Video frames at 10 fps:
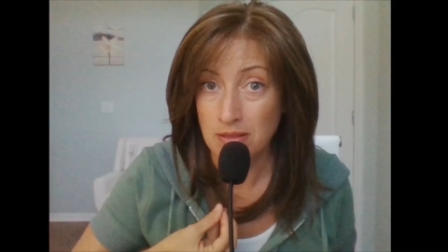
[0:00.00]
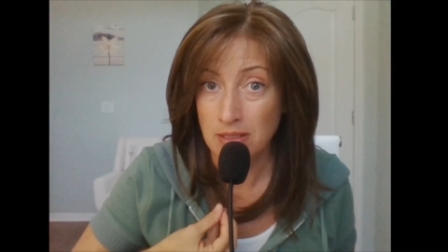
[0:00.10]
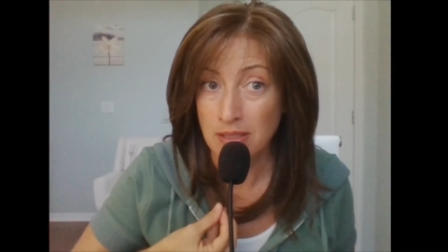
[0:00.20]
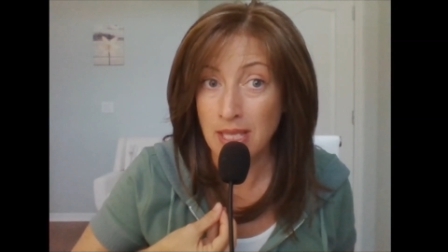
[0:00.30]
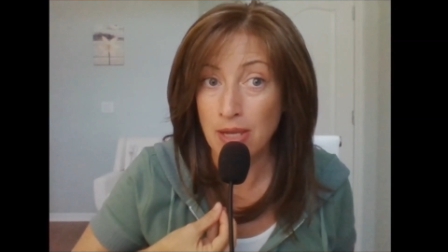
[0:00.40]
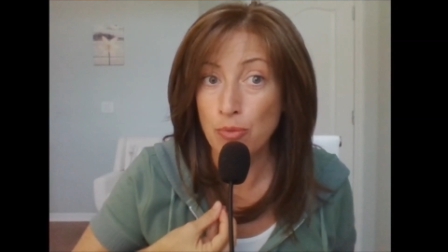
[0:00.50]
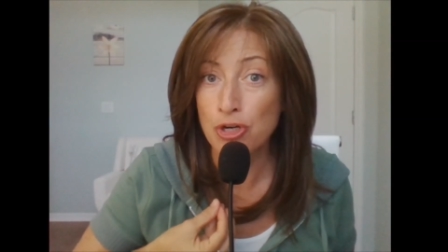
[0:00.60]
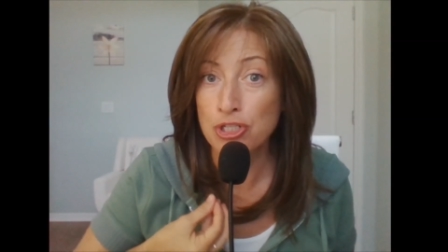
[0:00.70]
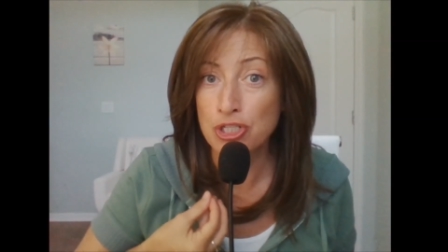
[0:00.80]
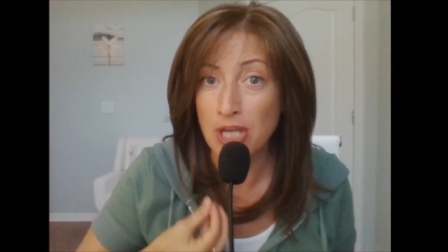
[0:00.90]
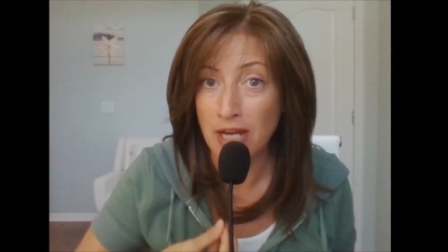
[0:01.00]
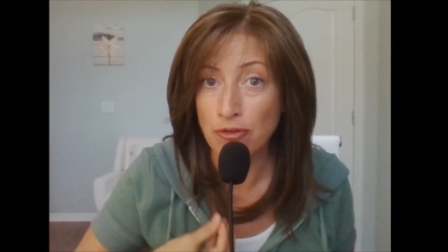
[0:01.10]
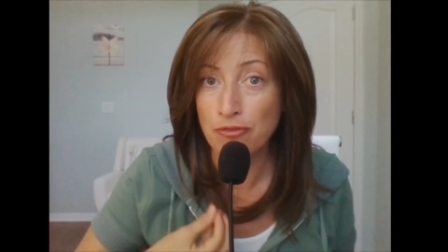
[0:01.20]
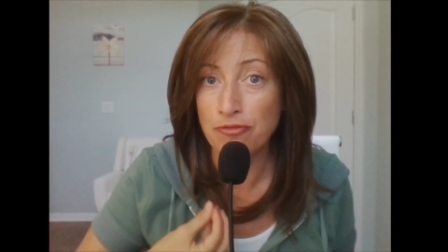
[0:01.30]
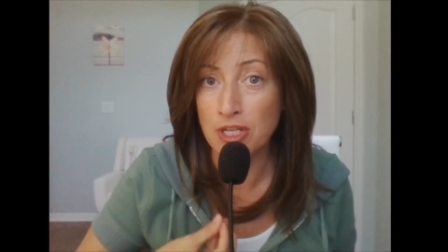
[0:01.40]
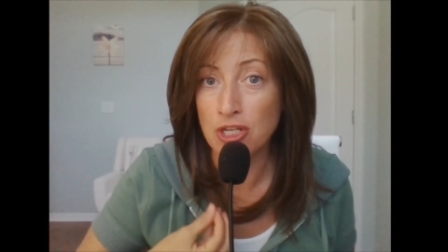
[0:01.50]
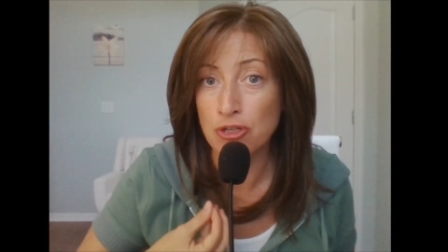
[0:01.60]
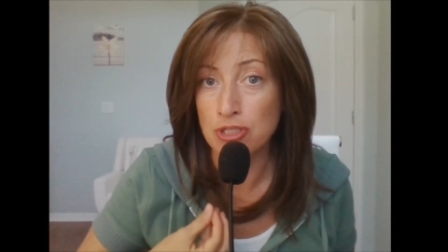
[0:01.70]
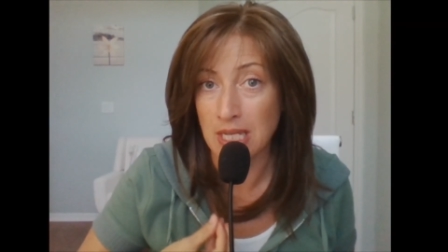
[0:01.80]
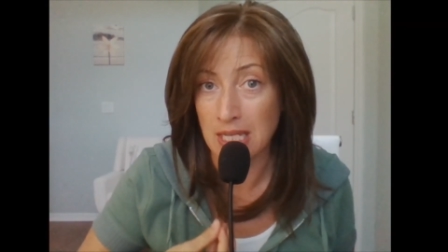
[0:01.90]
They were shadow
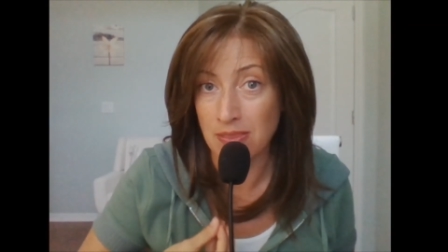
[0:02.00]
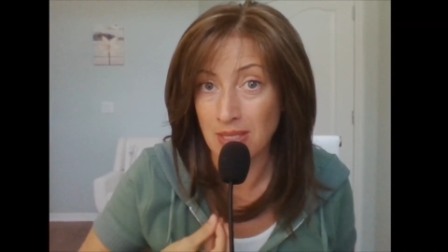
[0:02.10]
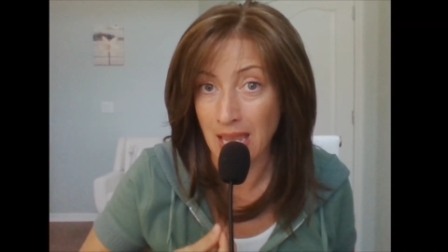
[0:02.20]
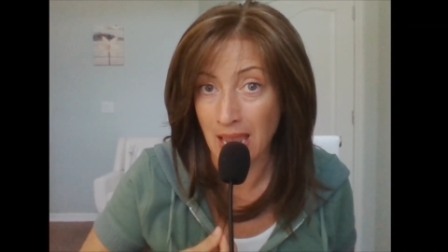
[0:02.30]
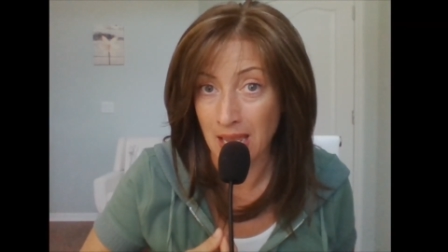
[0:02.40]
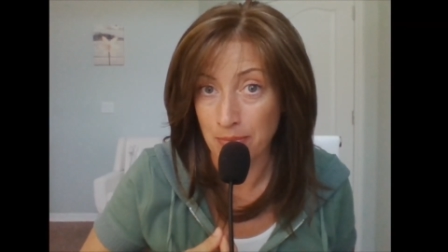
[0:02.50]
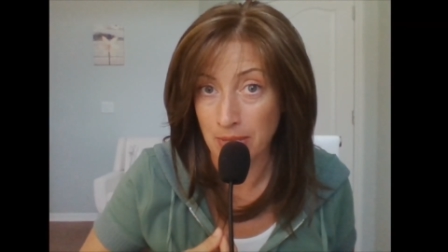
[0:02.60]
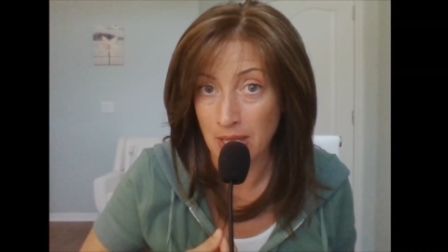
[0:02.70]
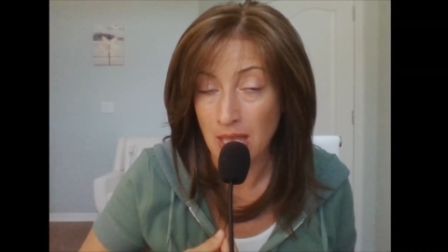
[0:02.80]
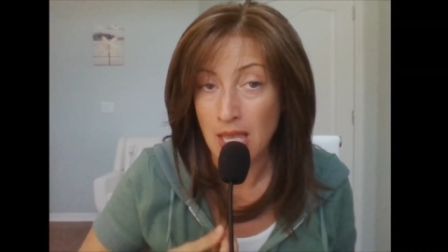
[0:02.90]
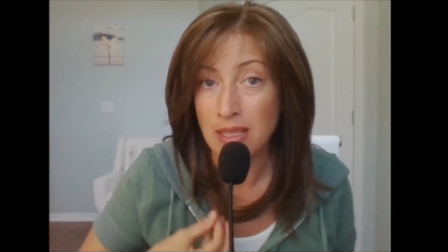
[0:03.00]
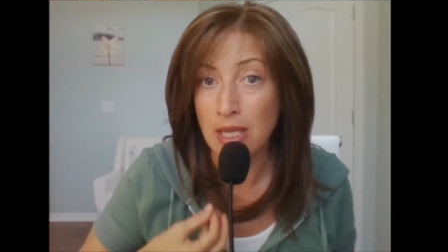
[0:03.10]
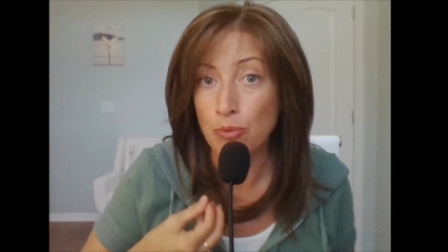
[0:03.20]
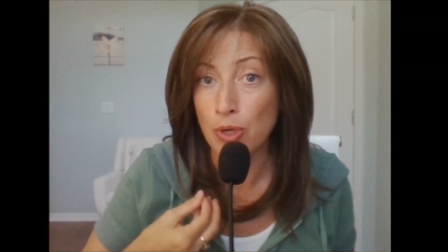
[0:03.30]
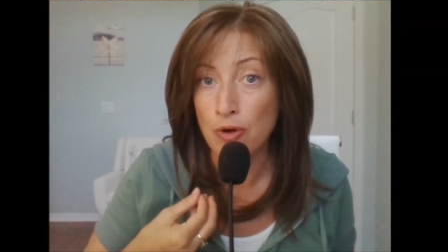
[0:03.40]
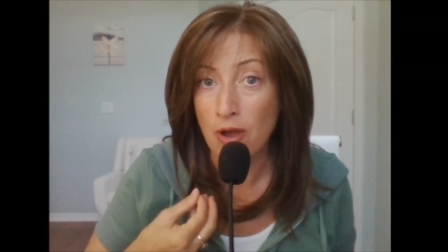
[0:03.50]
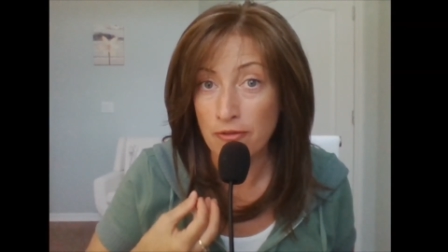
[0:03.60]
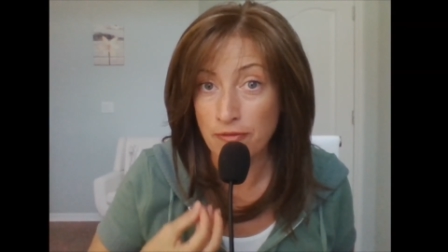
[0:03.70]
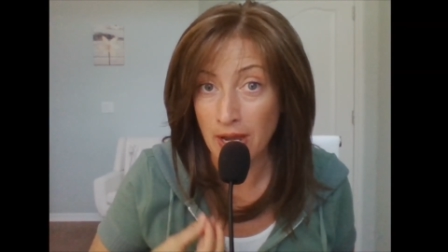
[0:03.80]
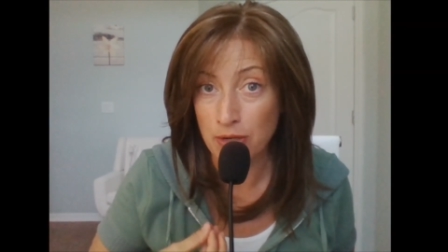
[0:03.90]
figures in the game. They were
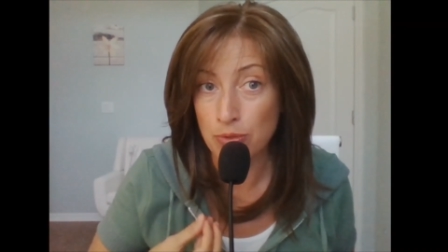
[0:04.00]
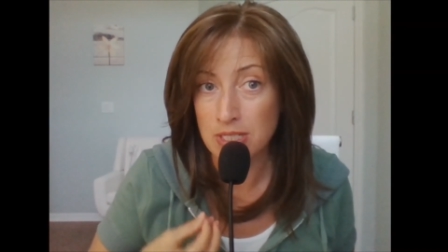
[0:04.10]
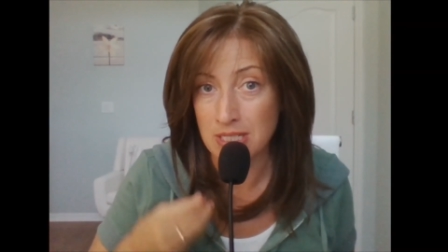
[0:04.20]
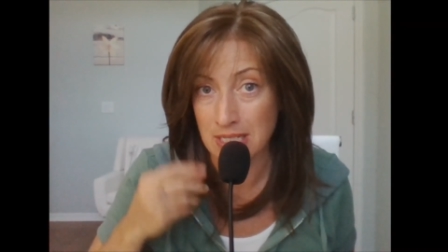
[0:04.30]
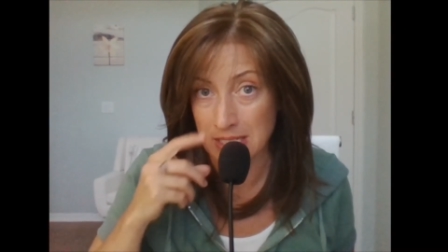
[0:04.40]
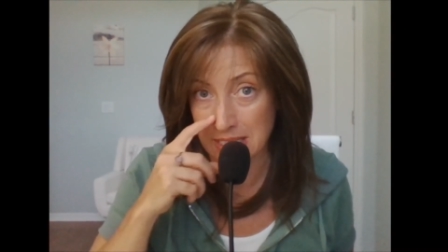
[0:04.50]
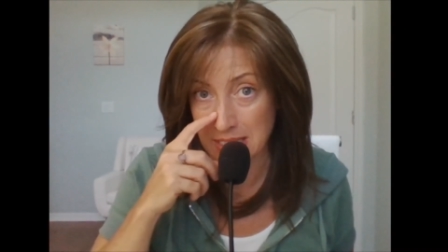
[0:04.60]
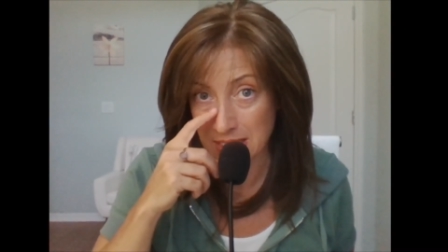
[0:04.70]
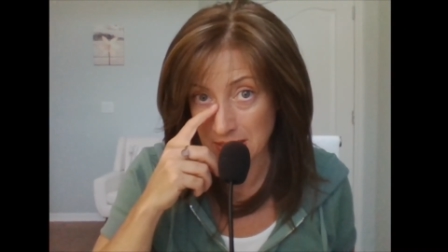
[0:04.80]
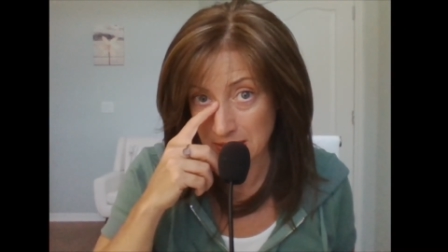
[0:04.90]
viruses